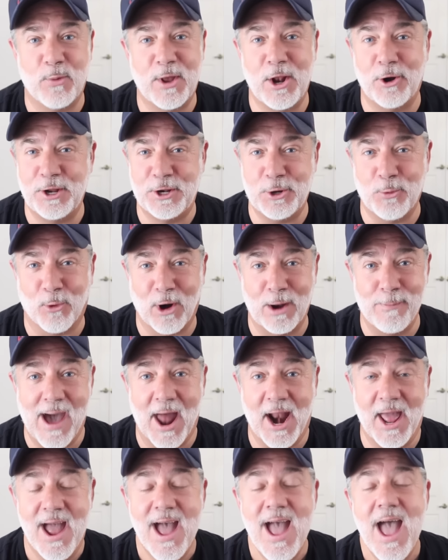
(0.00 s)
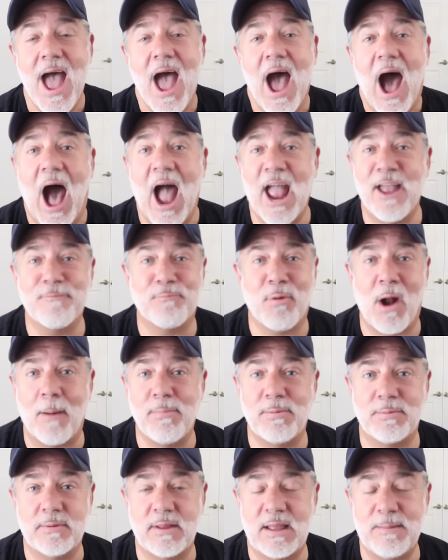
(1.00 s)
we don't need to worry about it. I have
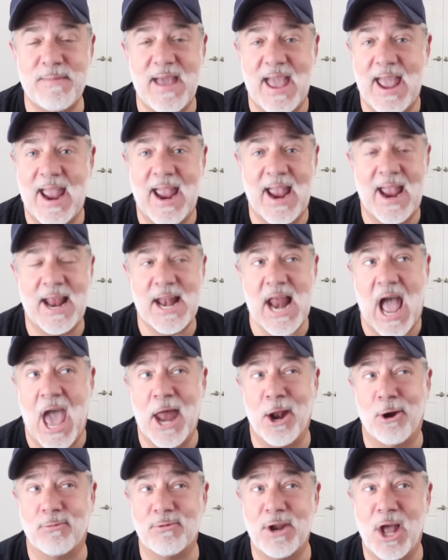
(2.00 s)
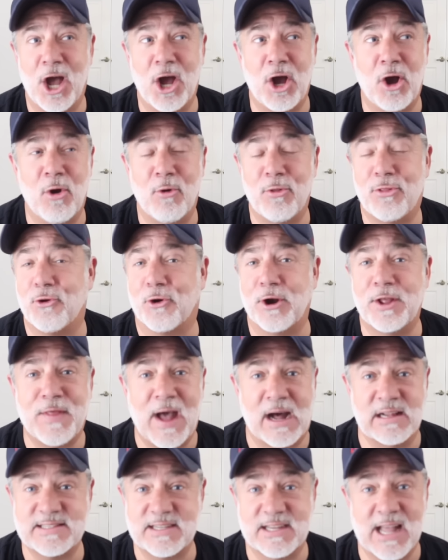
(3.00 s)
probably made, I don't know,
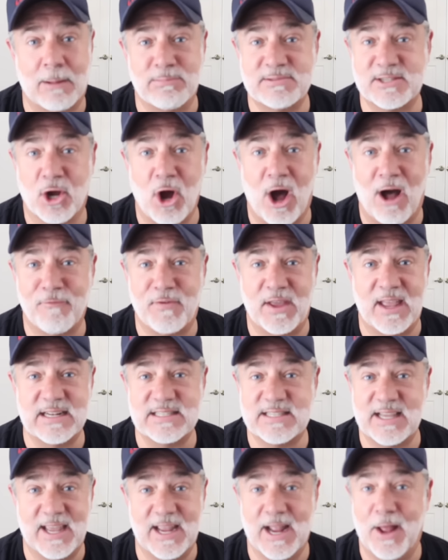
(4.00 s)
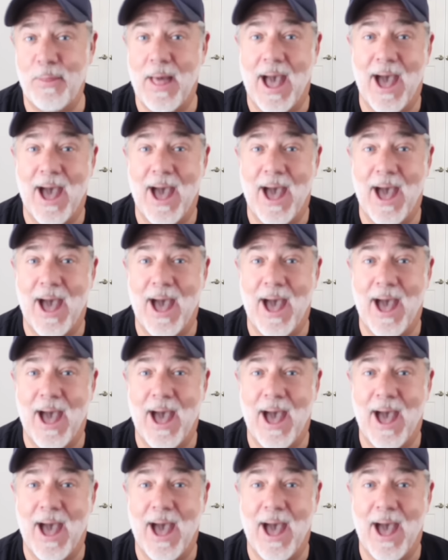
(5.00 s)
30,000 cups of coffee and tea and